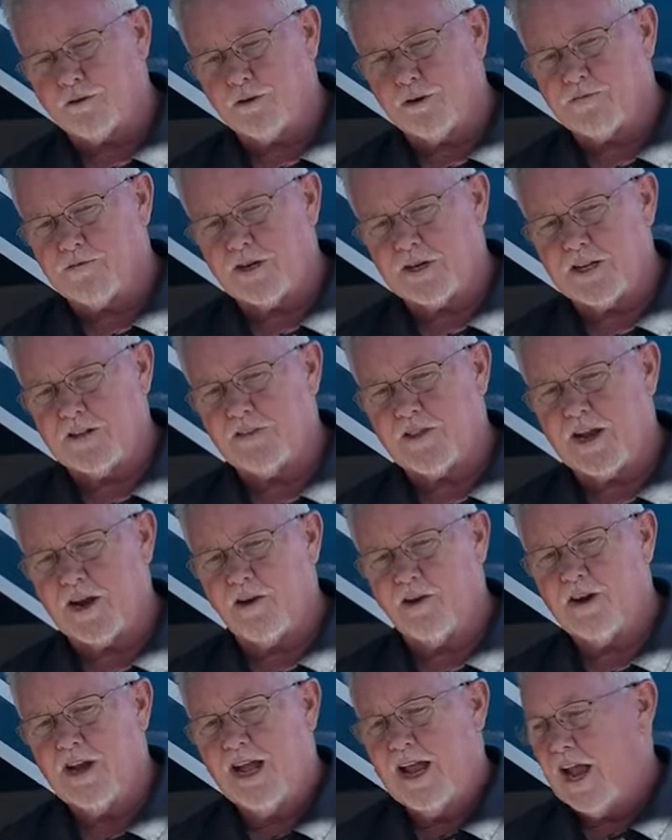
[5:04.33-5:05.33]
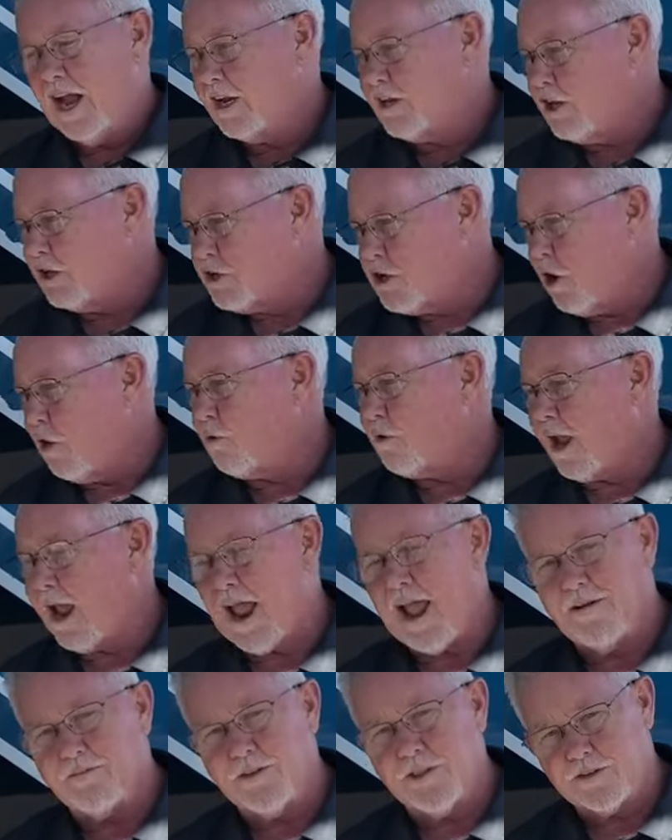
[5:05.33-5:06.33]
driven in there, and you don't
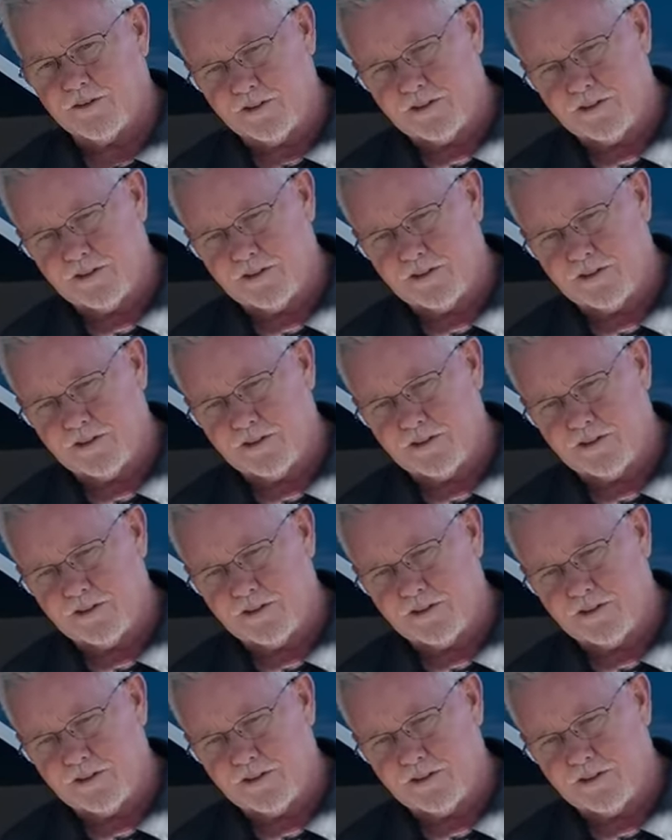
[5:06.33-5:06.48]
have the